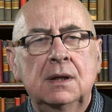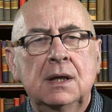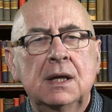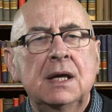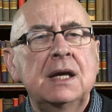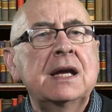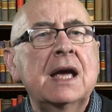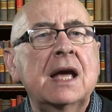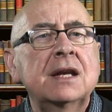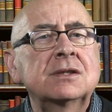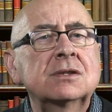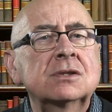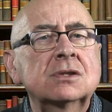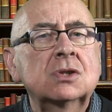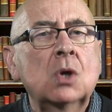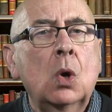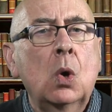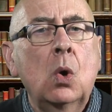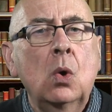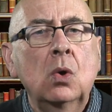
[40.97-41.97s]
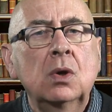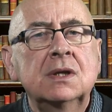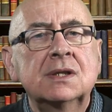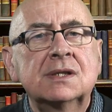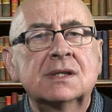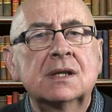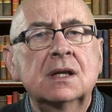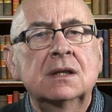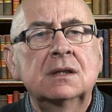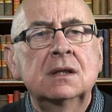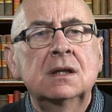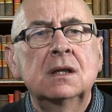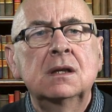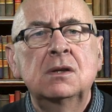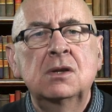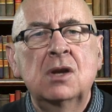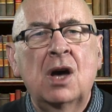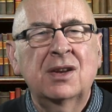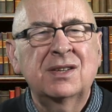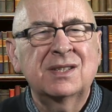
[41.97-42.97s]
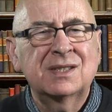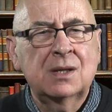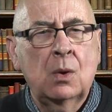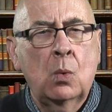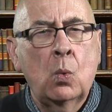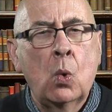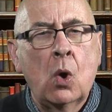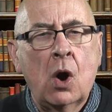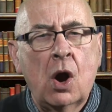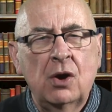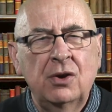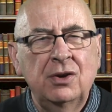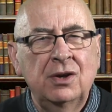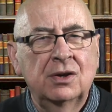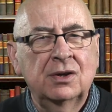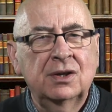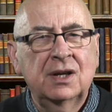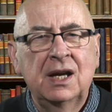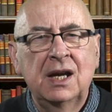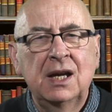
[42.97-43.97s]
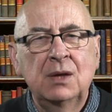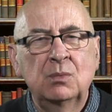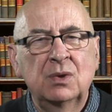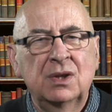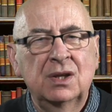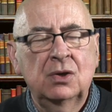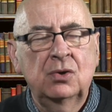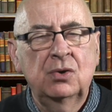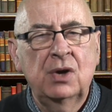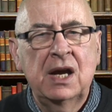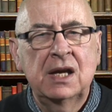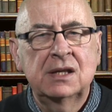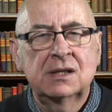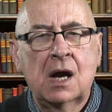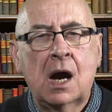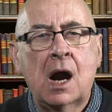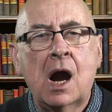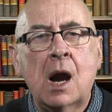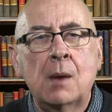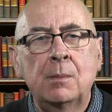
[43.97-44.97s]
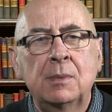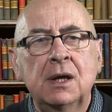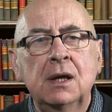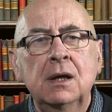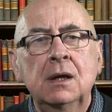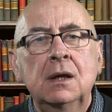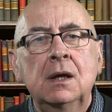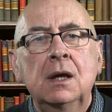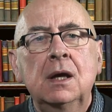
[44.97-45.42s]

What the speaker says: He enters the holy city not as a warrior king with a great army,